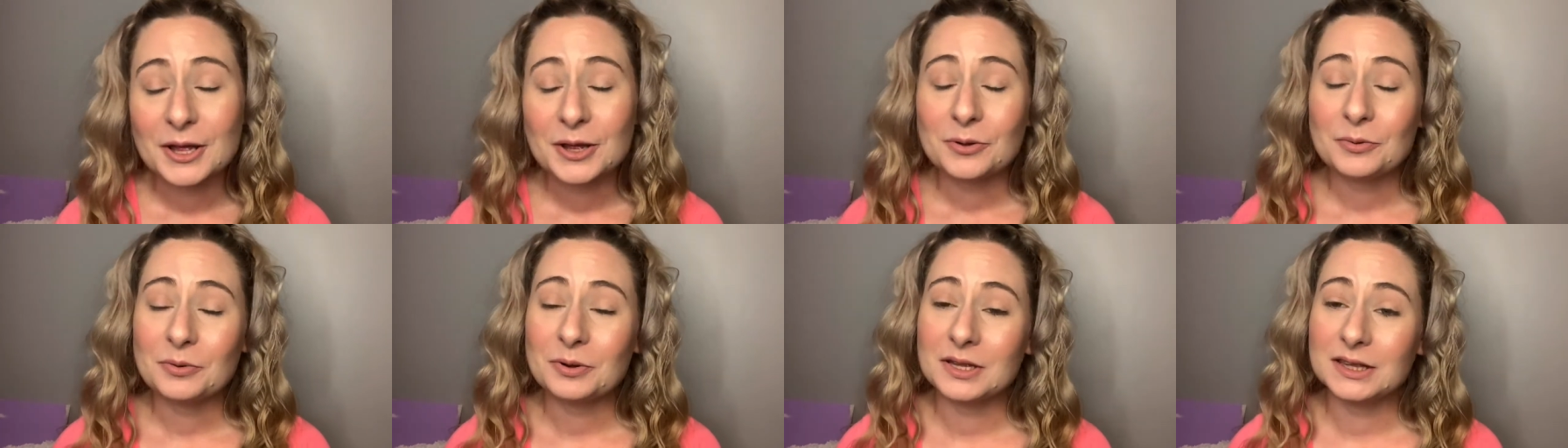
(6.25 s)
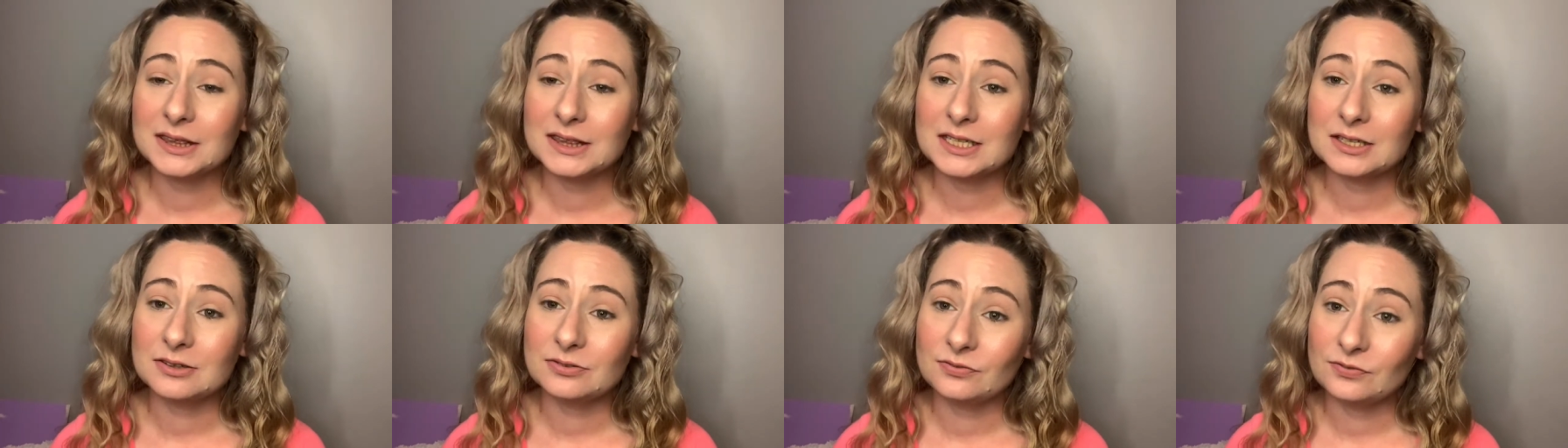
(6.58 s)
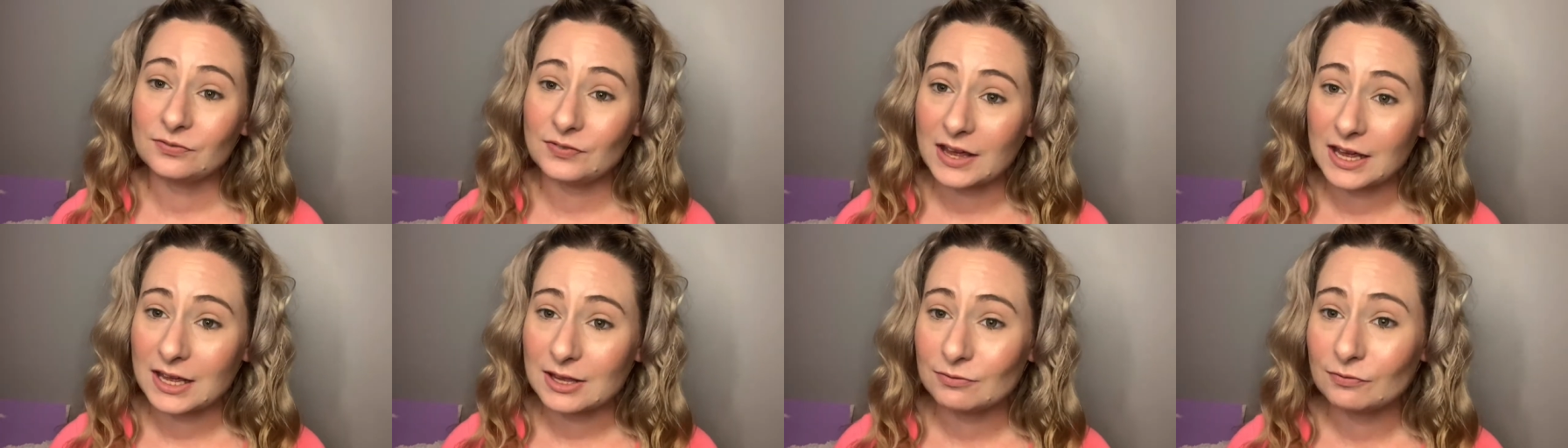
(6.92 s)
with the
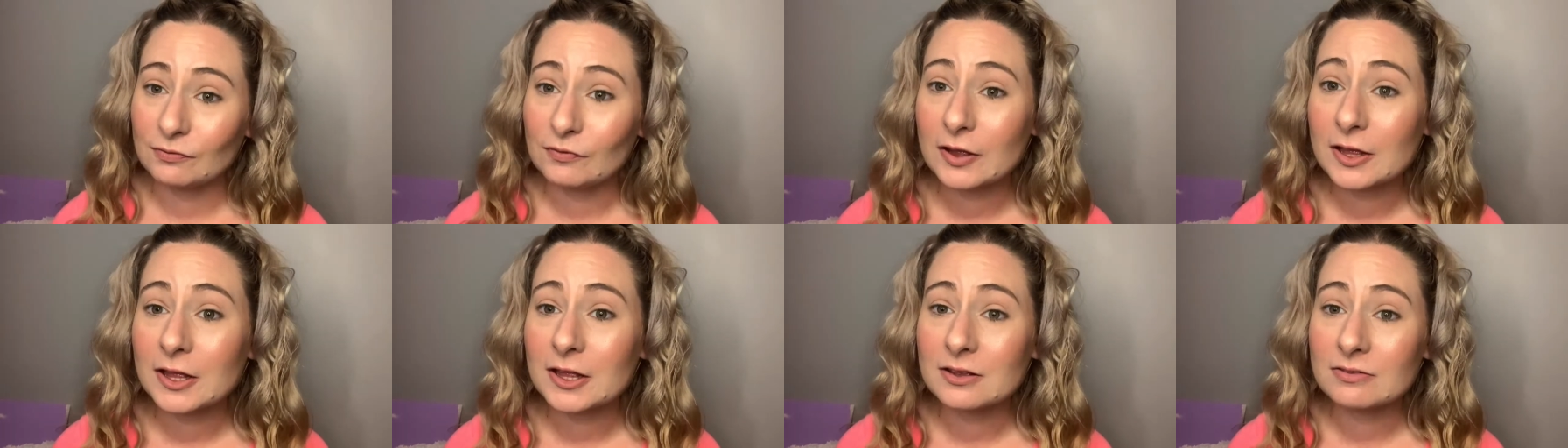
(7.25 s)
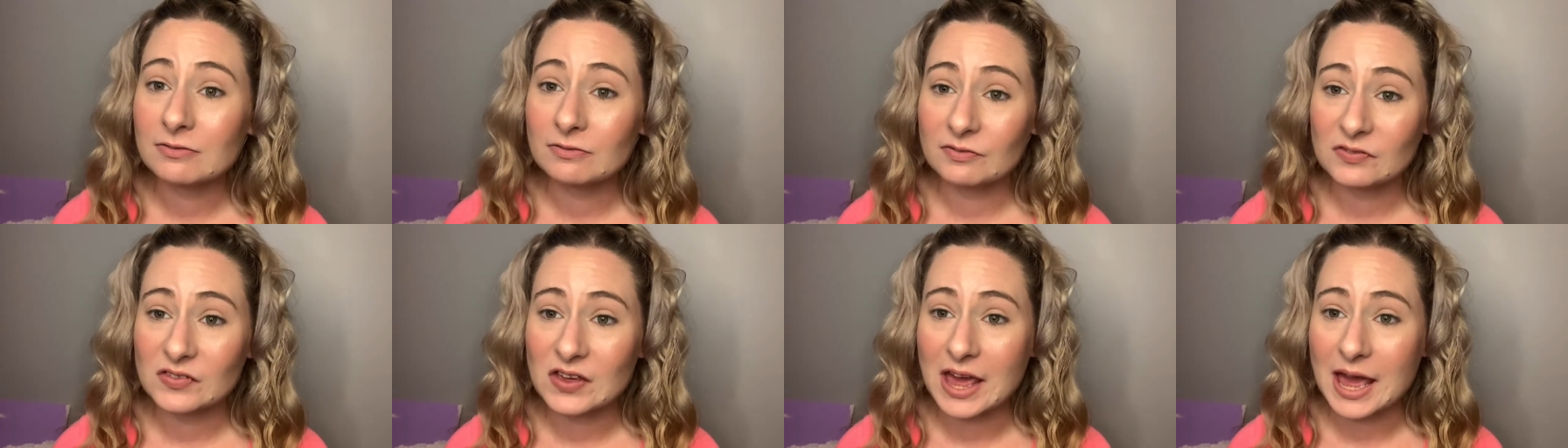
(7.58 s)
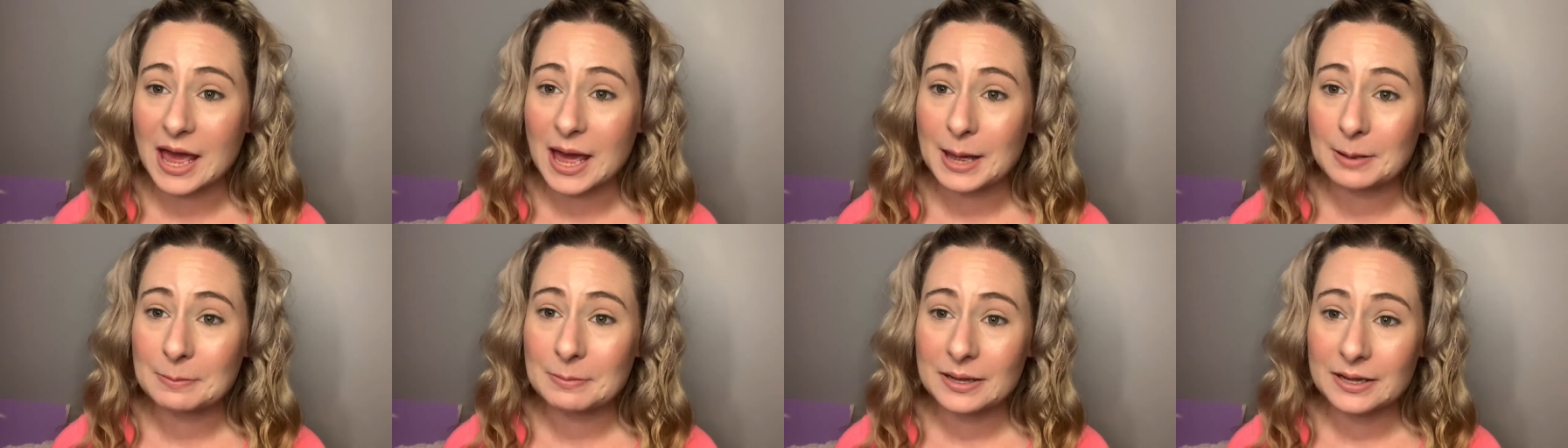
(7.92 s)
Faithful
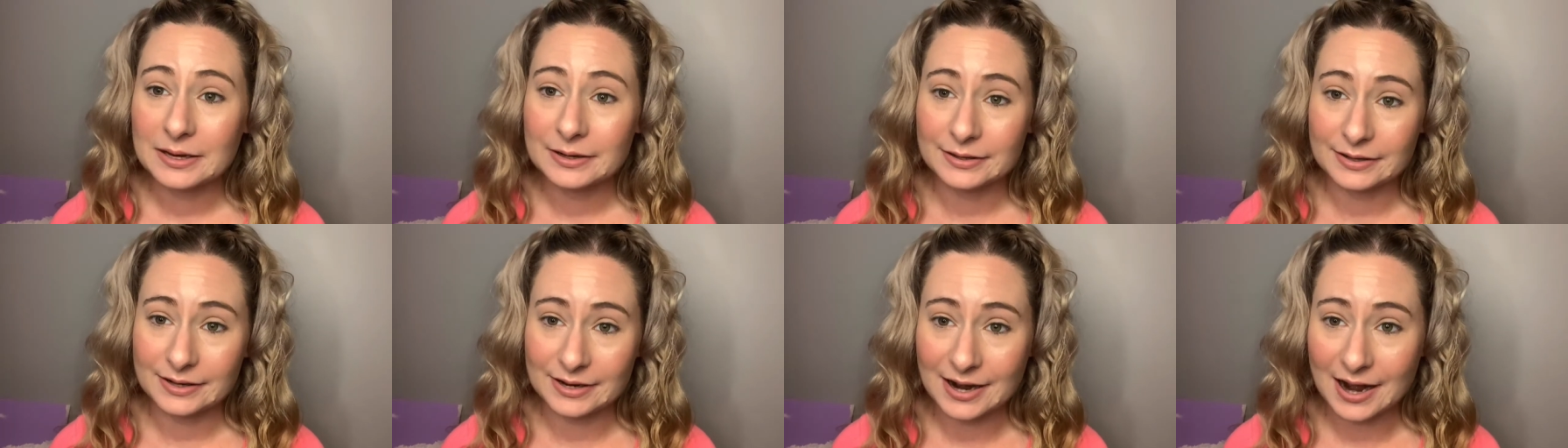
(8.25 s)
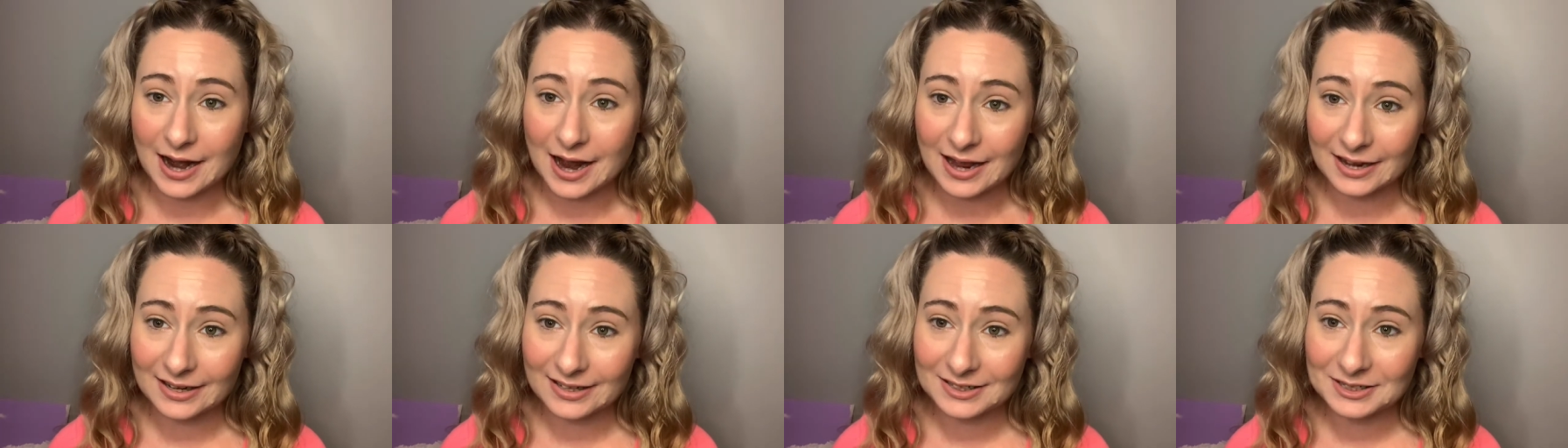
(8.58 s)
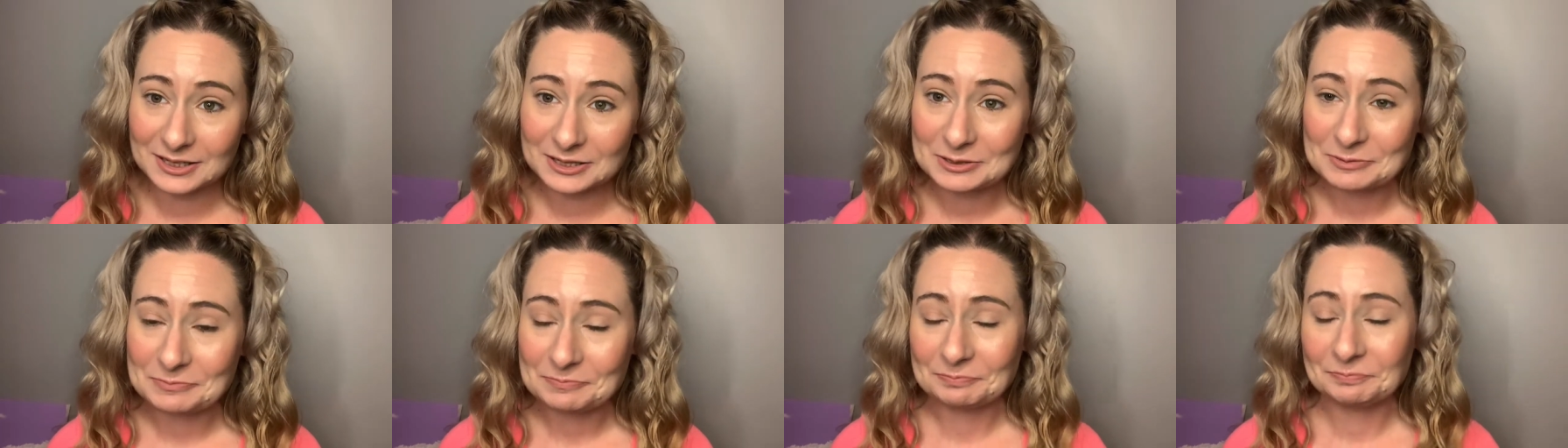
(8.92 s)
Fab
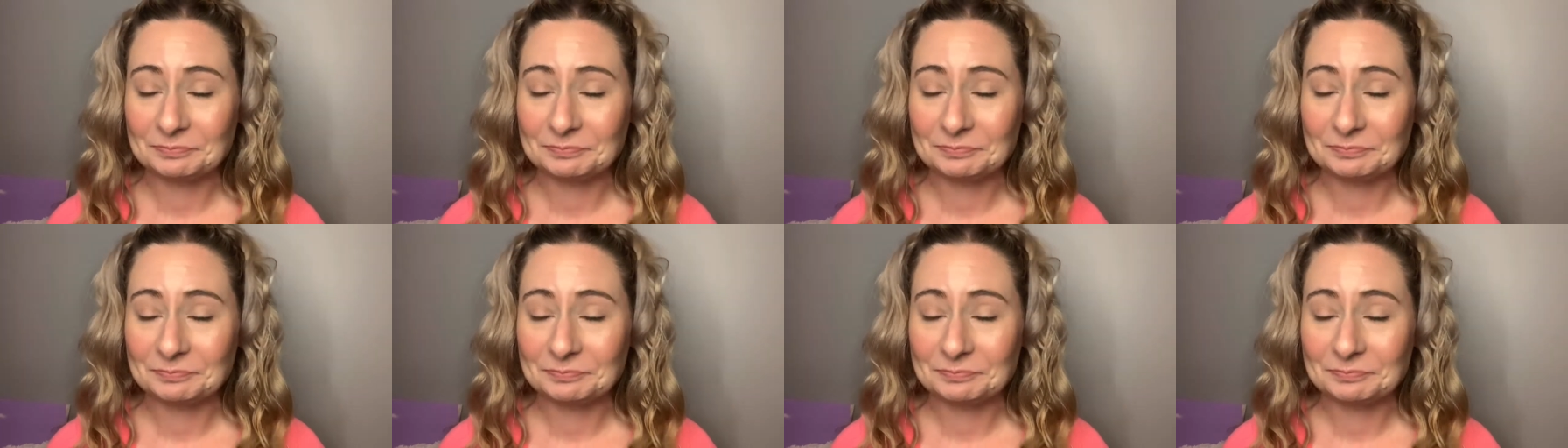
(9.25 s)
9.